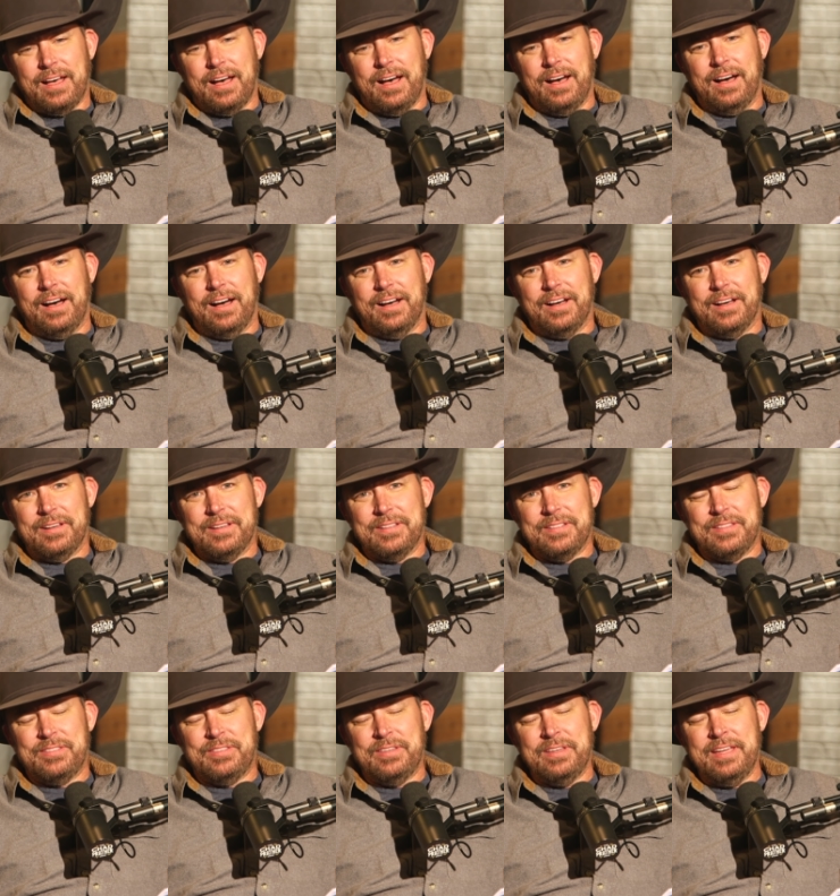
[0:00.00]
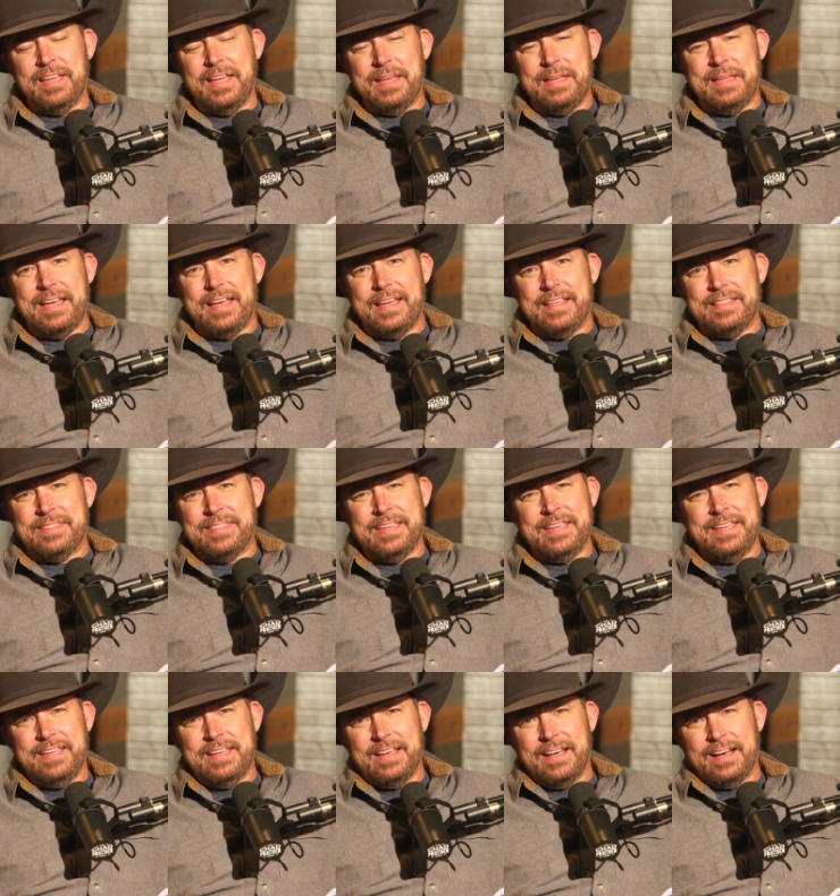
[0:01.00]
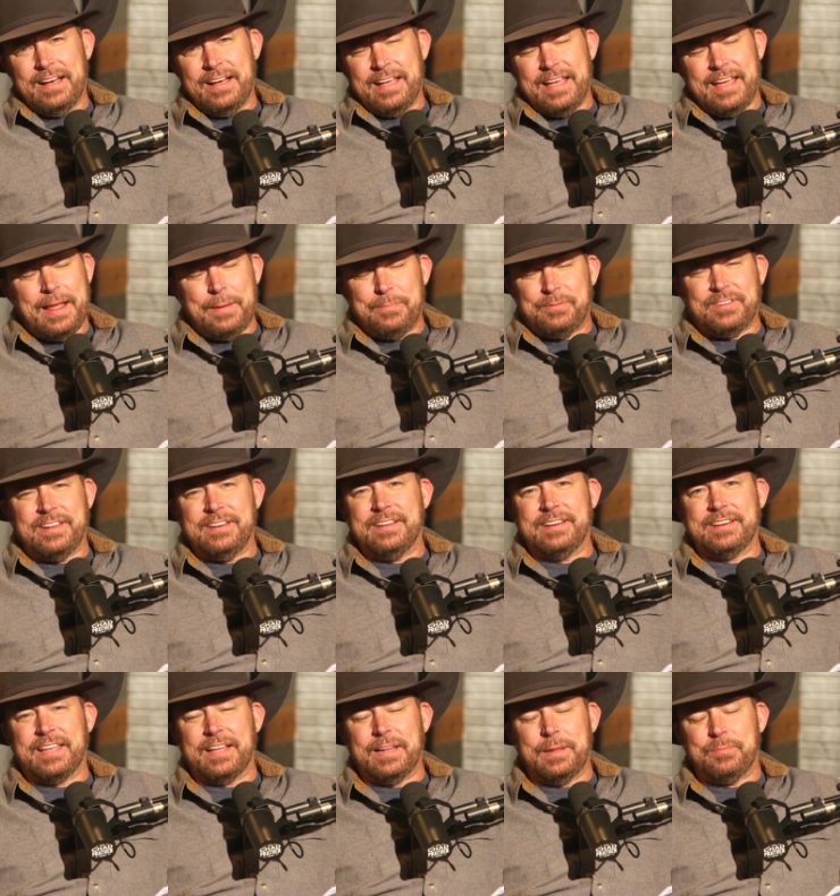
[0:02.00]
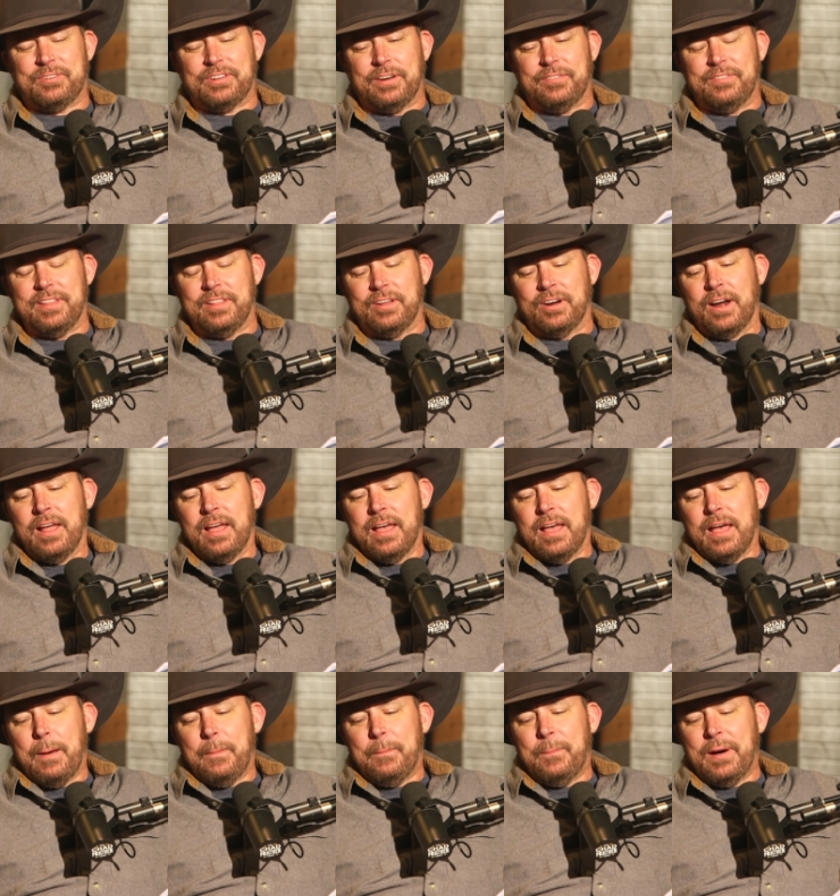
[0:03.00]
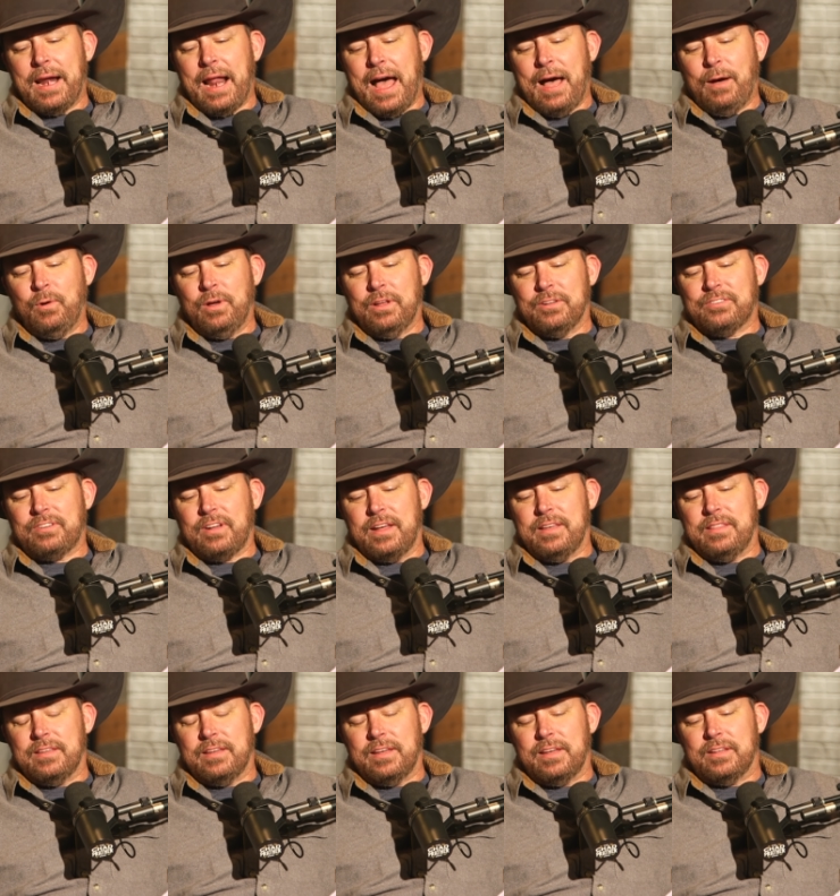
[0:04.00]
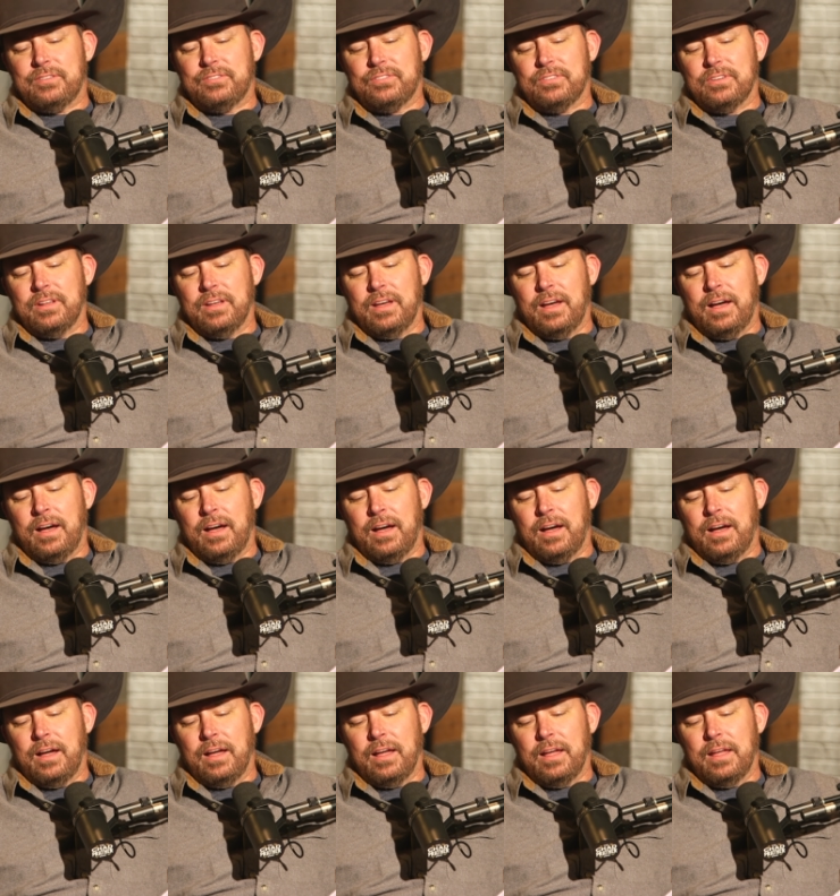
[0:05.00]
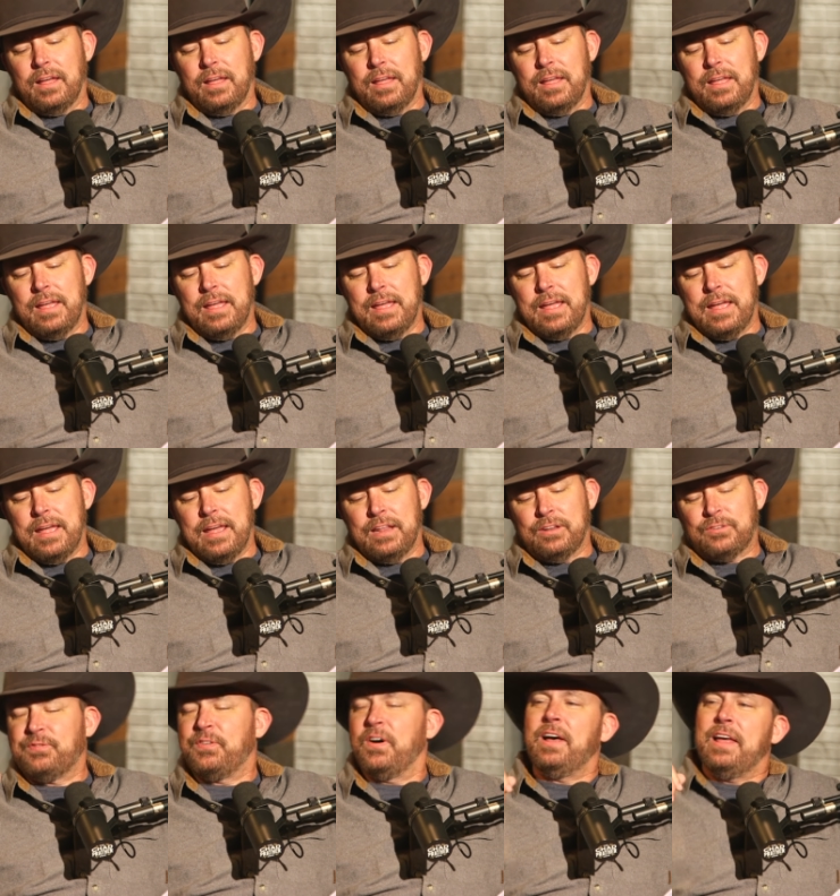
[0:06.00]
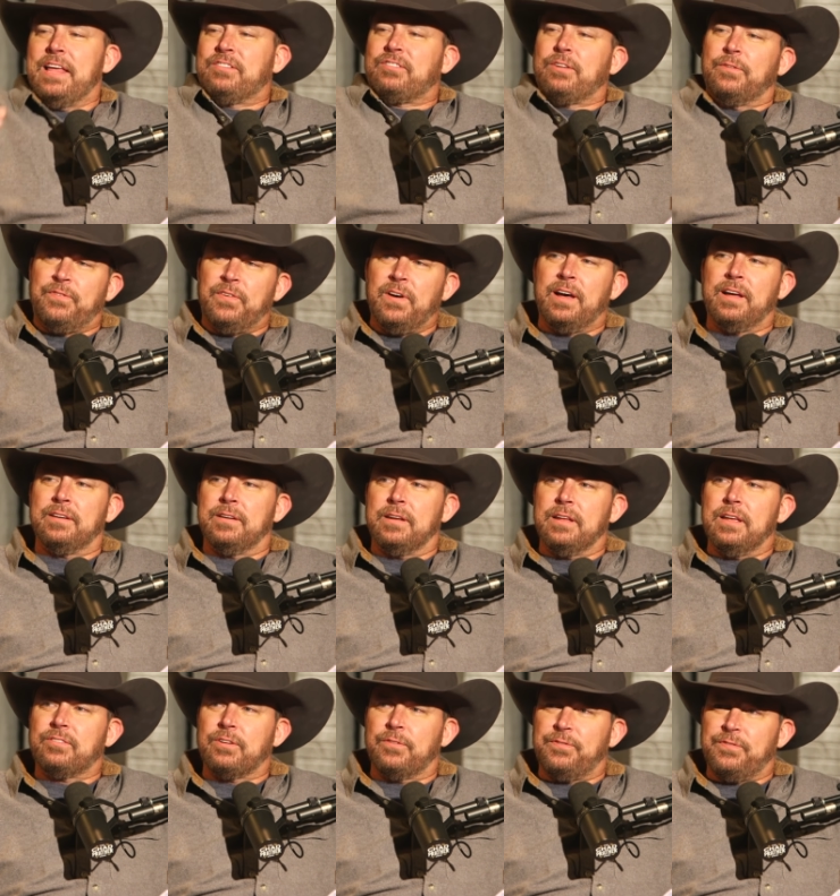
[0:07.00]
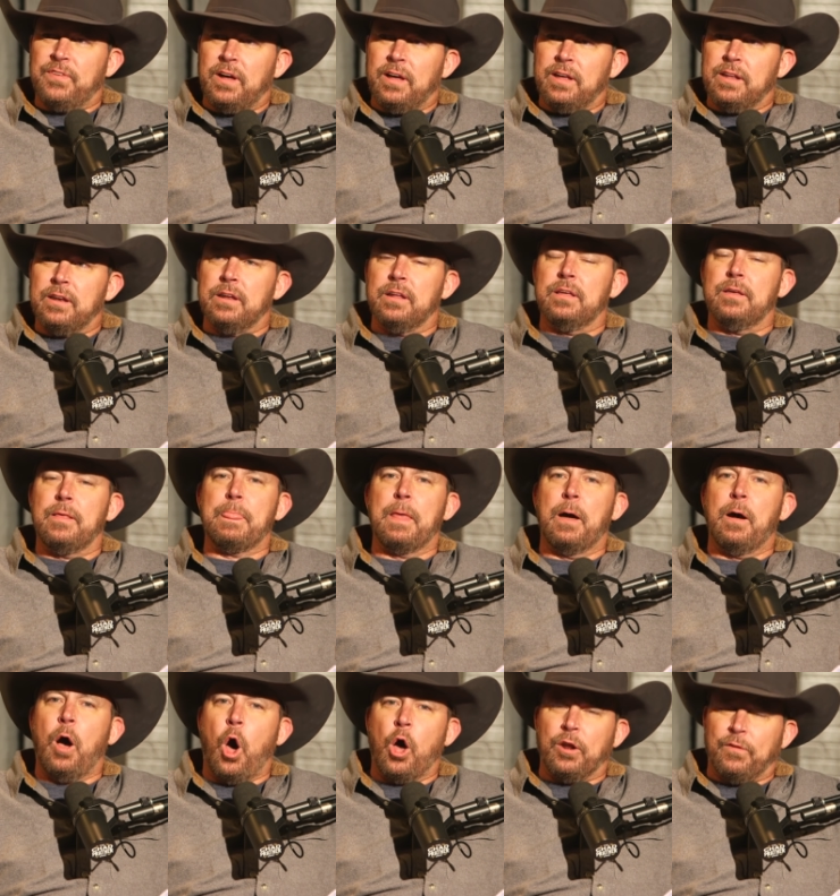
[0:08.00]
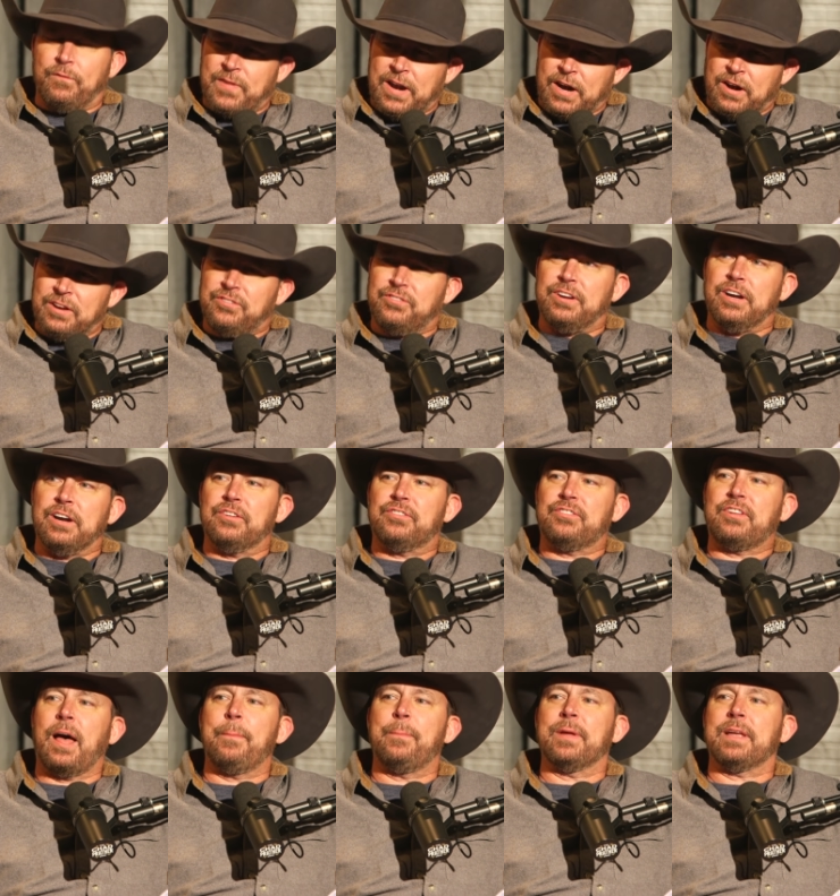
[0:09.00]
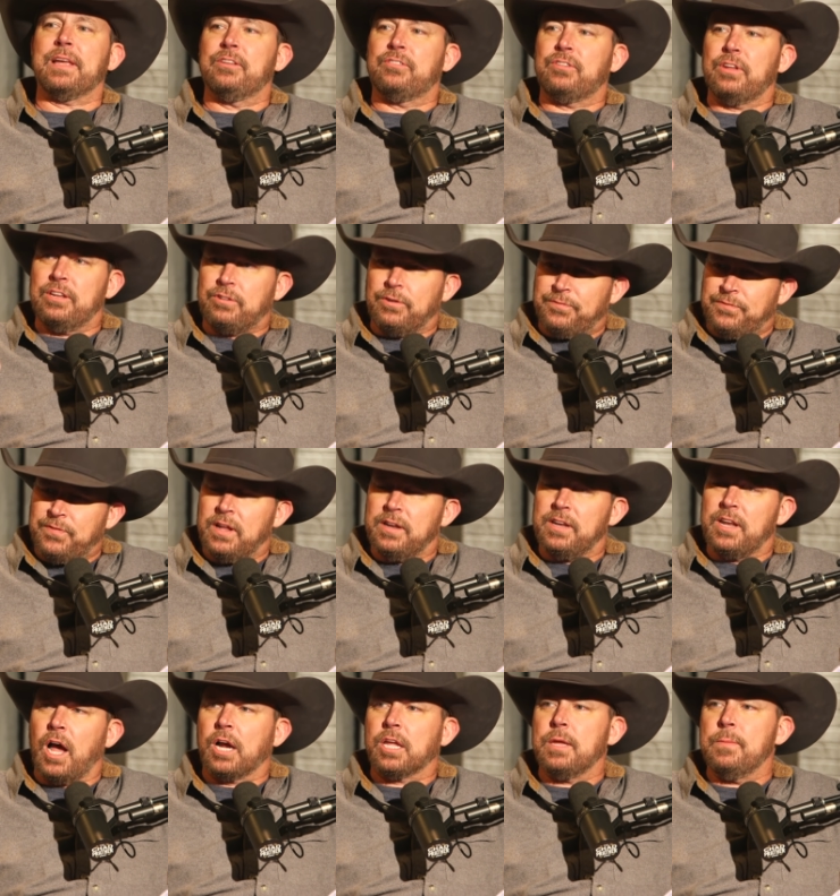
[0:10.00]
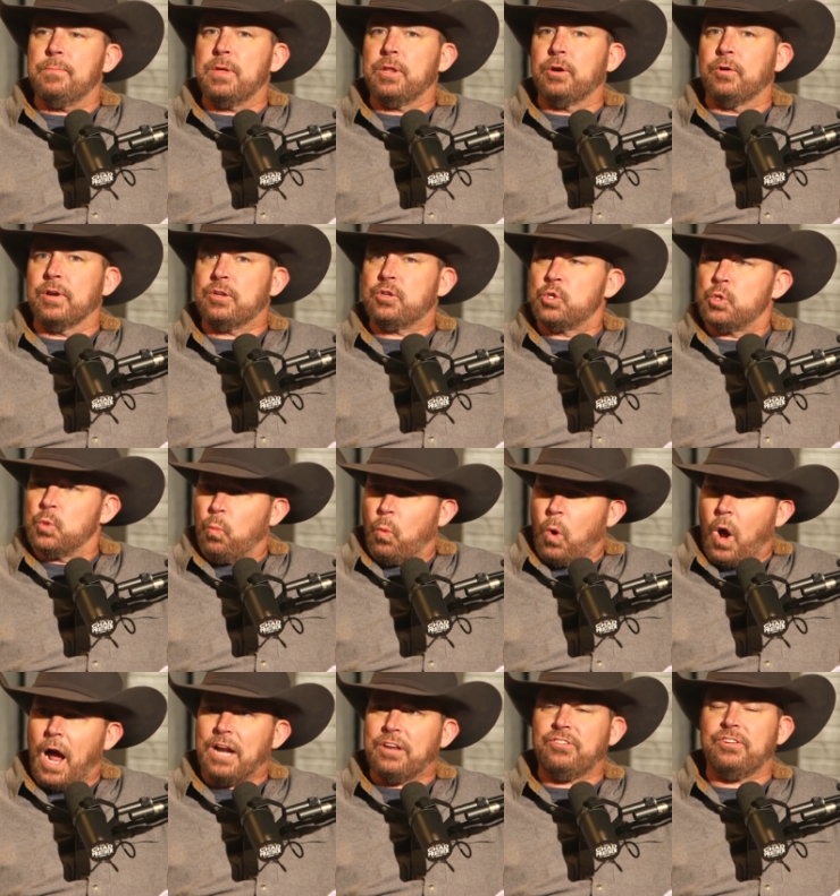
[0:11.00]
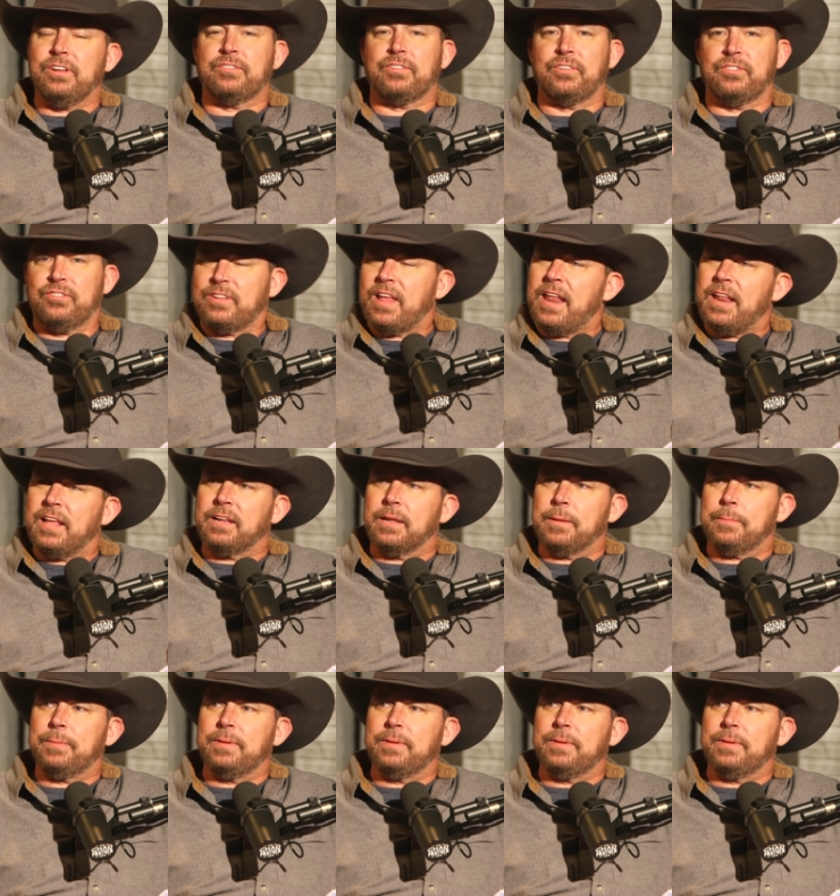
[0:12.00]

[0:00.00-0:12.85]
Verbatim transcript: Uh, the the uh, and Epstein didn't kill himself either. But I will say this. Uh, it's fun. It's a fun. It's a fun on a very serious topic. It's it's a fun documentary yeah. to watch. It's aesthetically